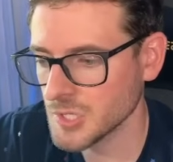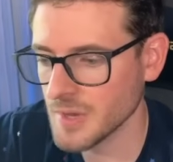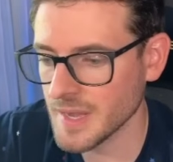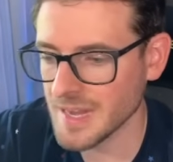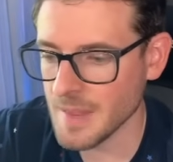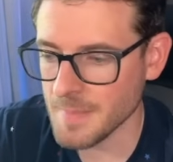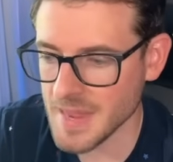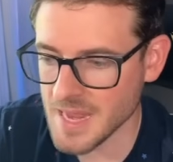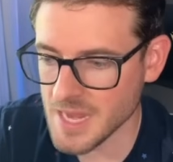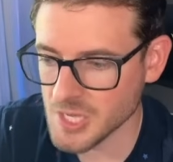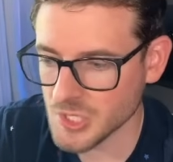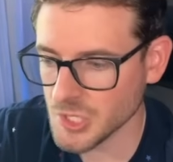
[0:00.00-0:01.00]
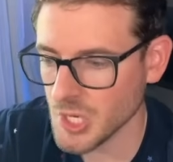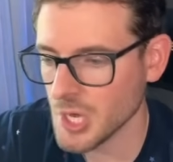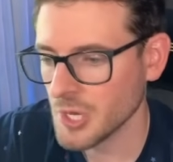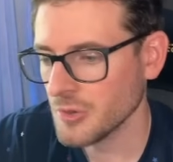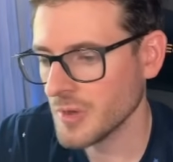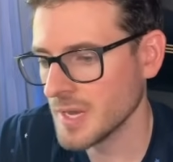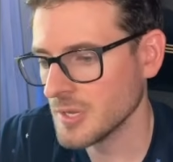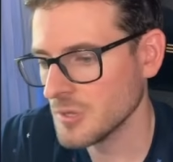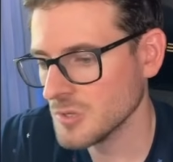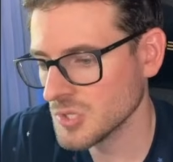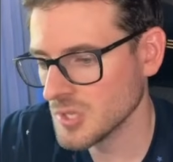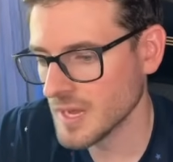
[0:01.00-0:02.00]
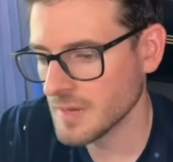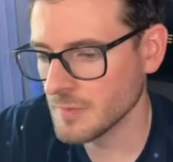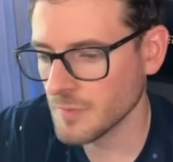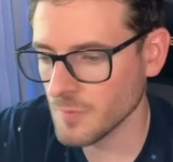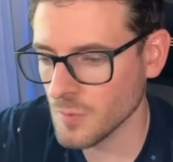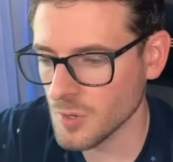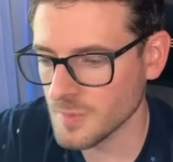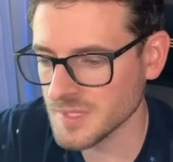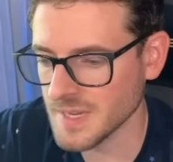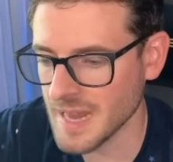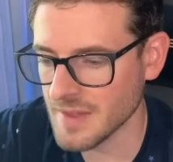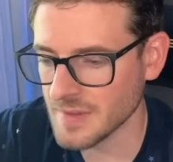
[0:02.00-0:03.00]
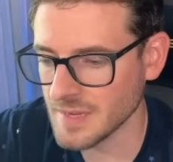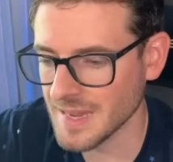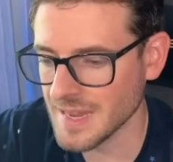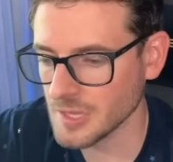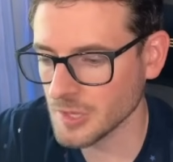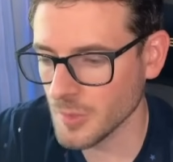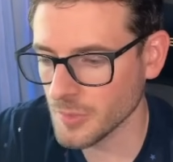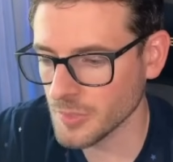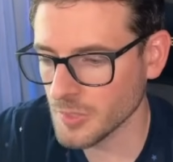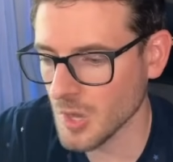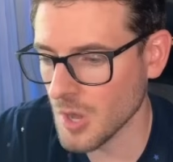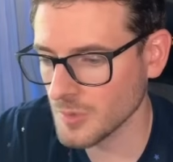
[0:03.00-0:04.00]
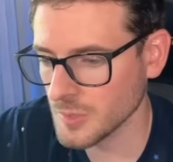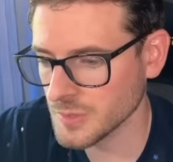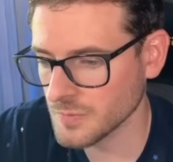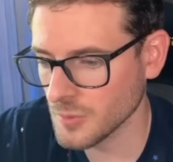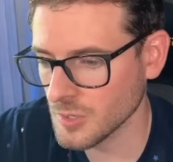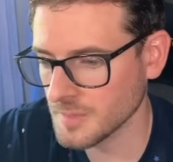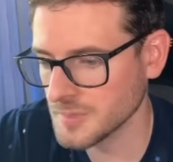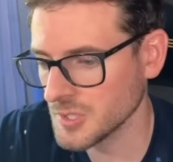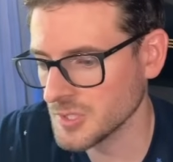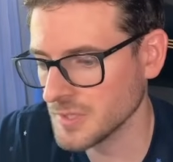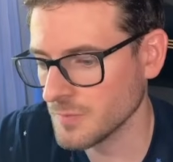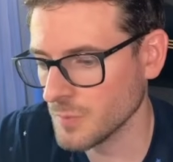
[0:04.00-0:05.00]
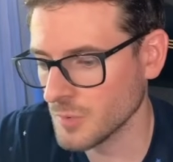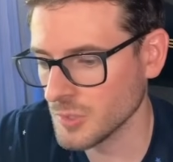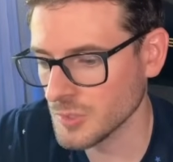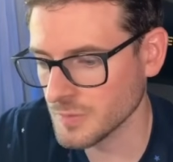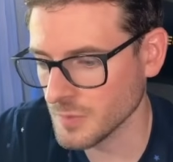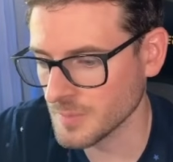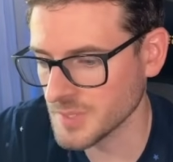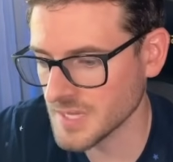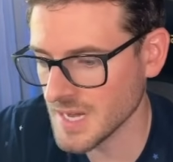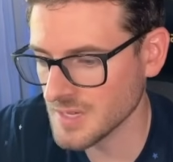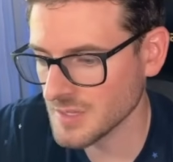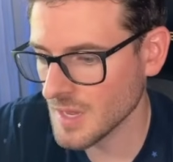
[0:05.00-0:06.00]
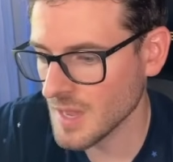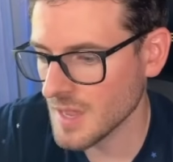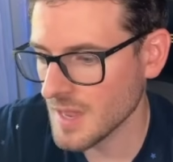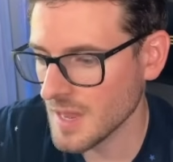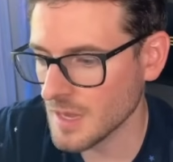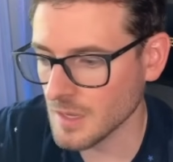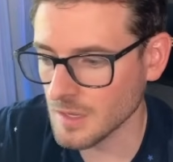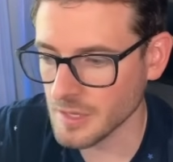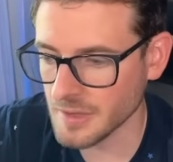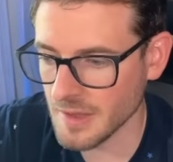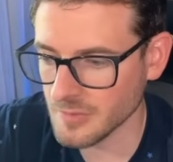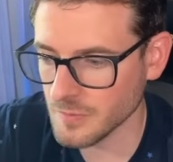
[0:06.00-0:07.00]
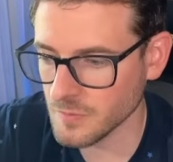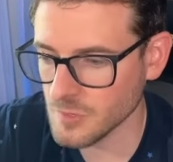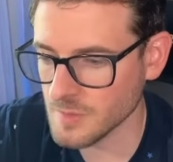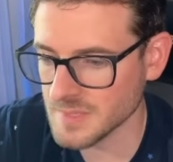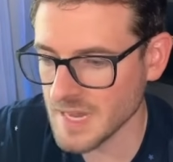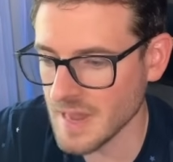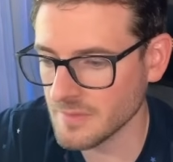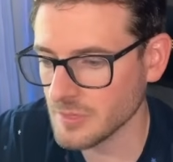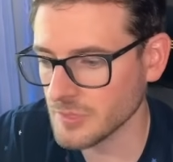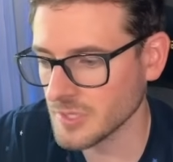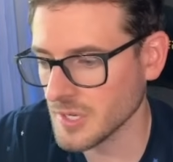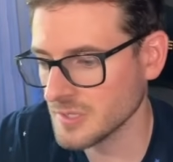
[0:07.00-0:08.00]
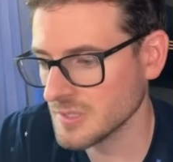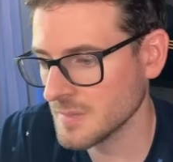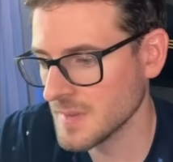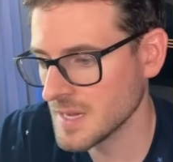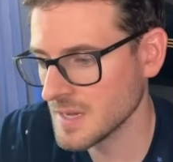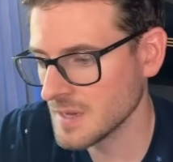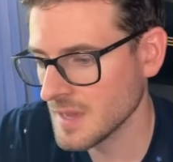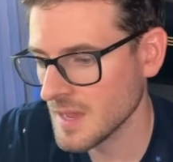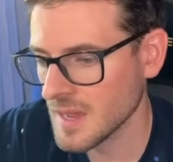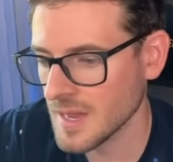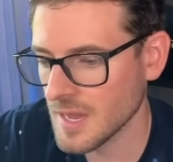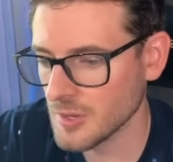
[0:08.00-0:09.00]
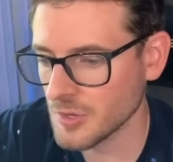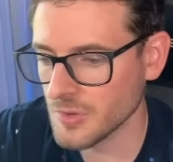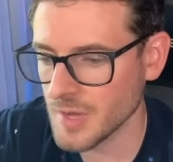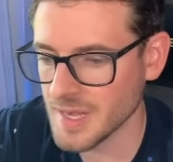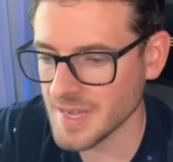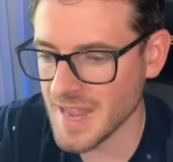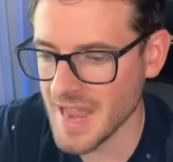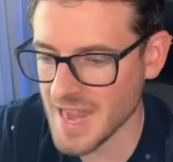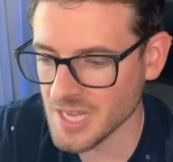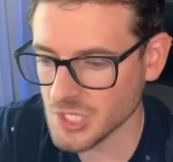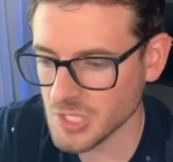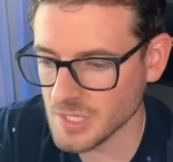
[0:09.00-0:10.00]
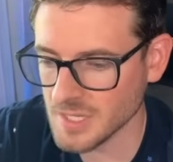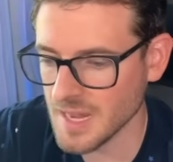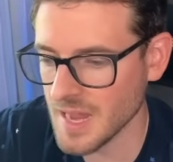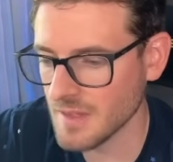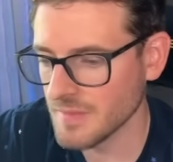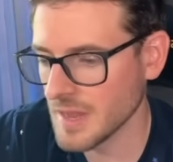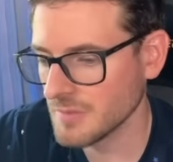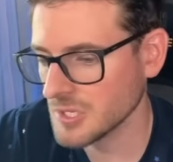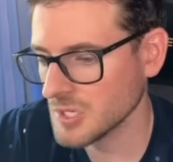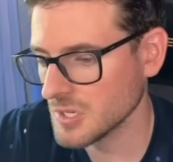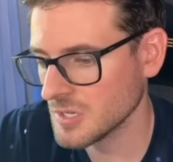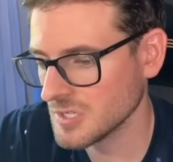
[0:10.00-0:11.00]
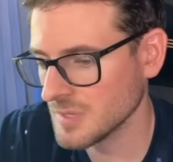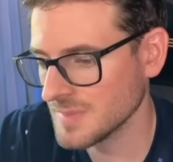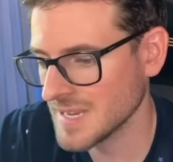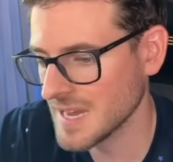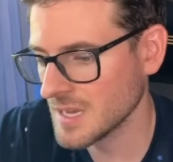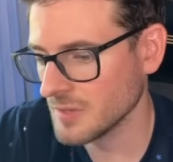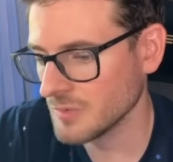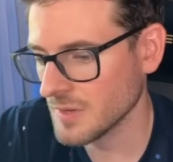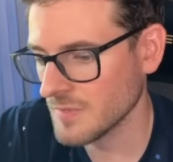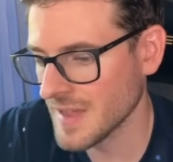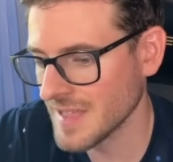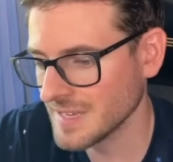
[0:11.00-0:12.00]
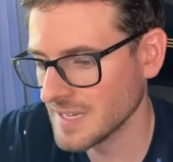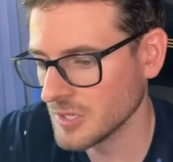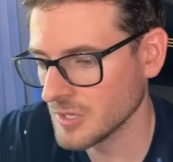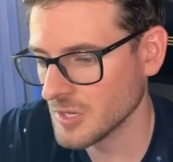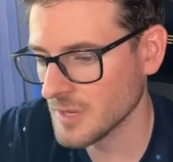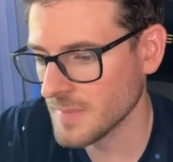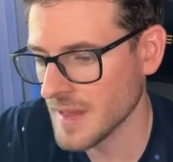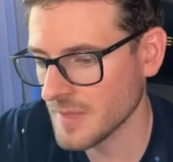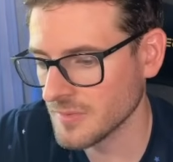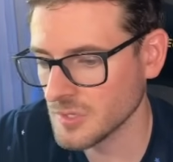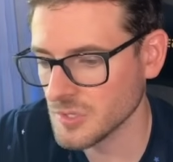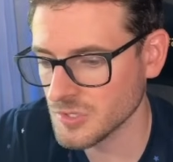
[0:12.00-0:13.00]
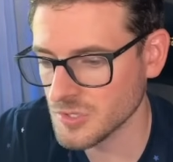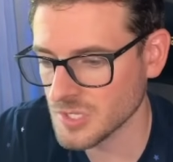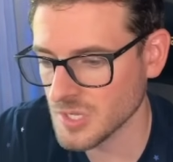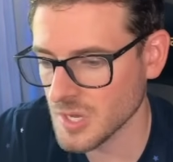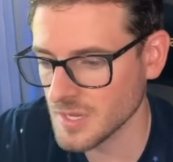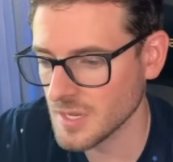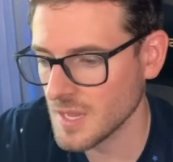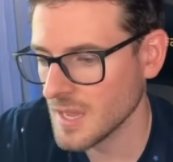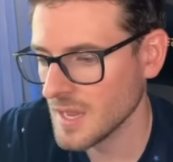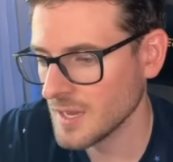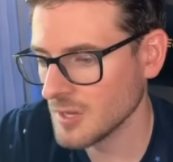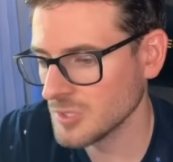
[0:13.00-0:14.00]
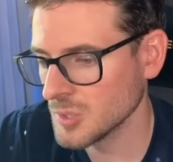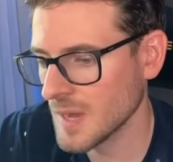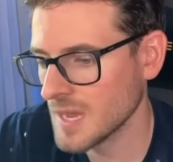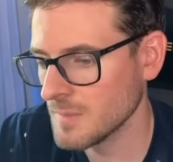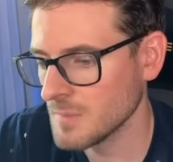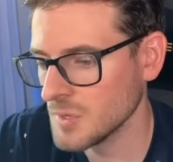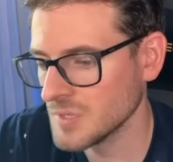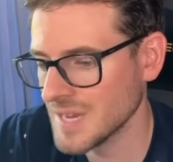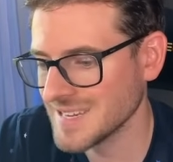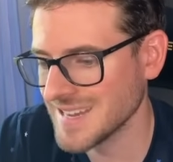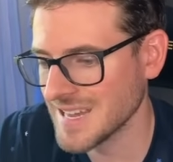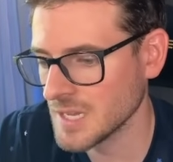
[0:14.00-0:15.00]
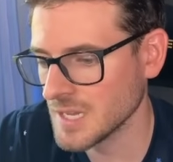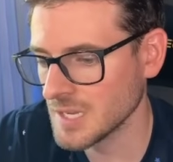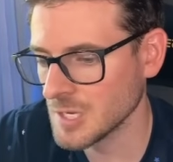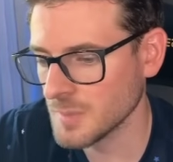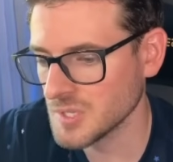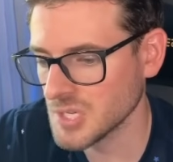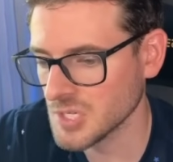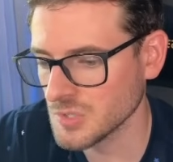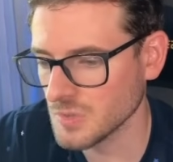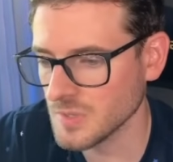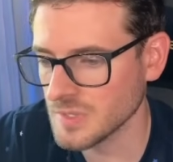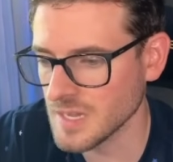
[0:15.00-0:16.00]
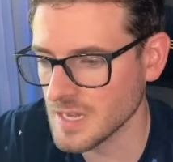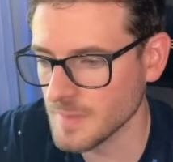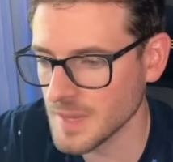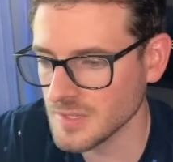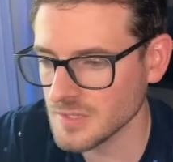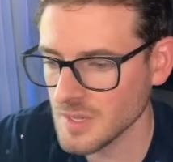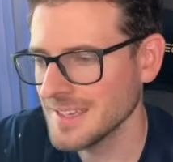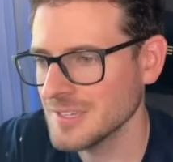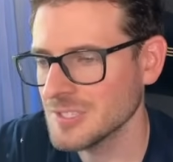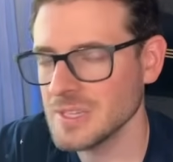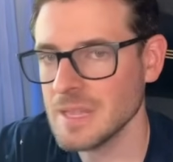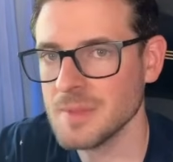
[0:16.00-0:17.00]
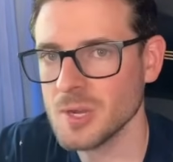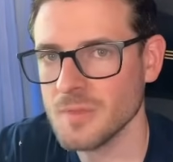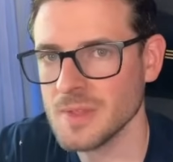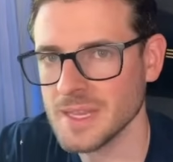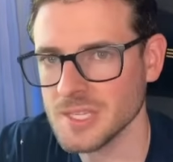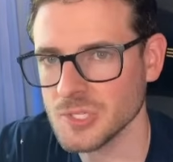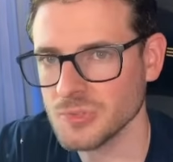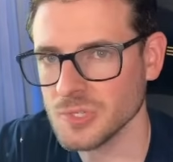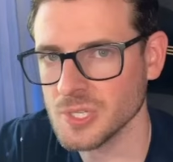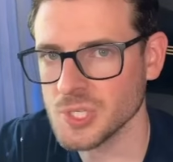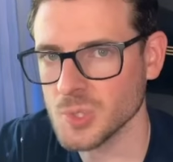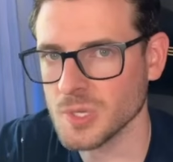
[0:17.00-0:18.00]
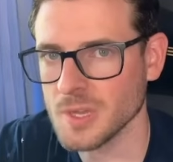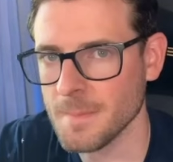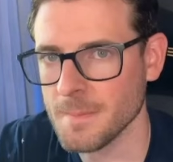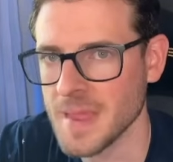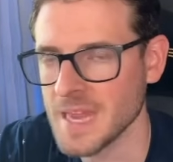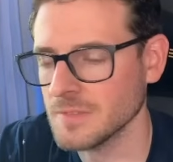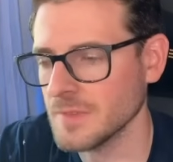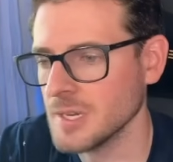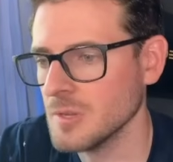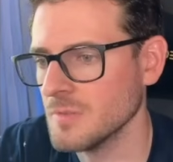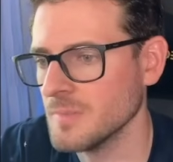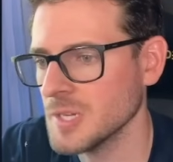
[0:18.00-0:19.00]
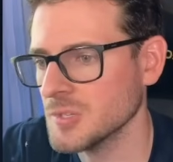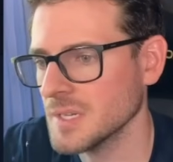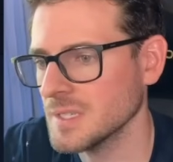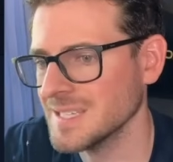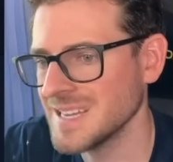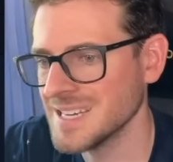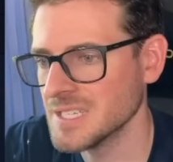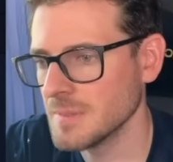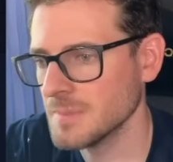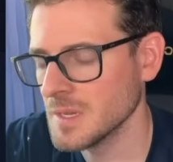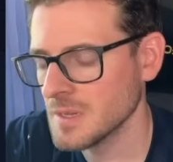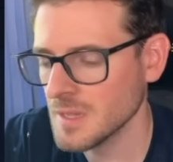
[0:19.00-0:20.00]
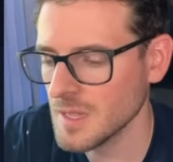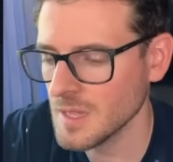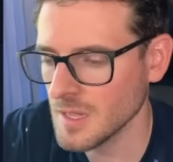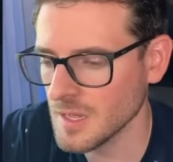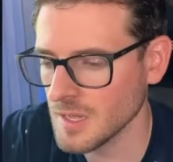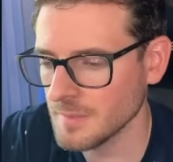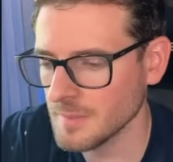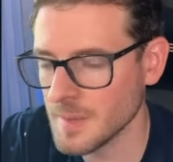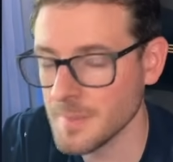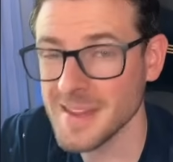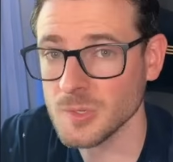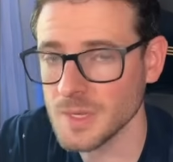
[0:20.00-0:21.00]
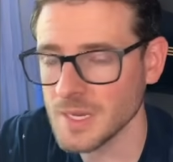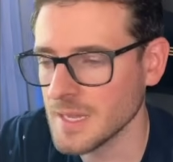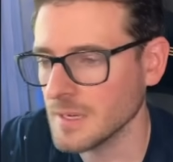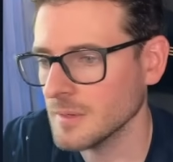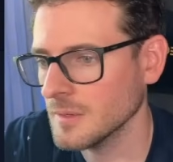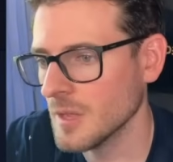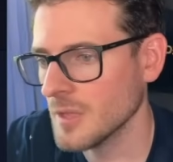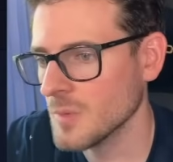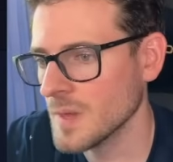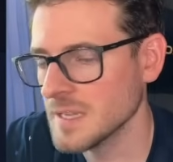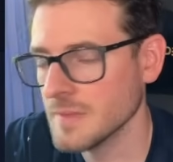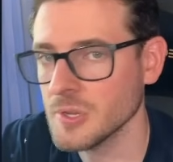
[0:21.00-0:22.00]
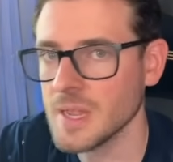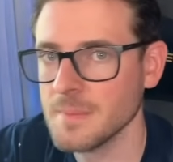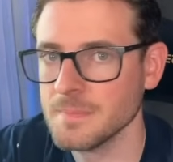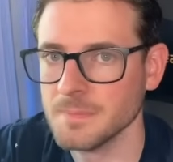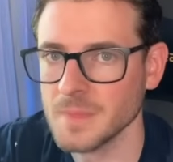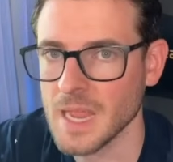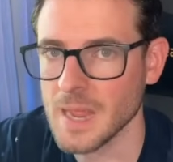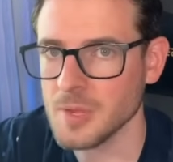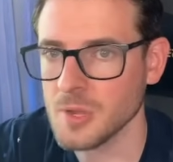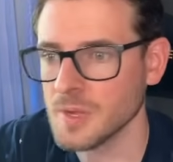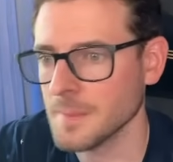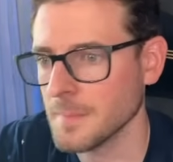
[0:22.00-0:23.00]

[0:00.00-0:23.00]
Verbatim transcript: creating a page, creating useClient for forms, and having a loader on those forms using useFormState, how to clear out the forms after they're done submitting, how to create an action and have that return some data and revalidate the current path the user is on, and also how to mutate data in your potential database. So let me know if you like this really short, compact video of me trying to teach something, and I might do it again. Otherwise, have a good day. Happy coding.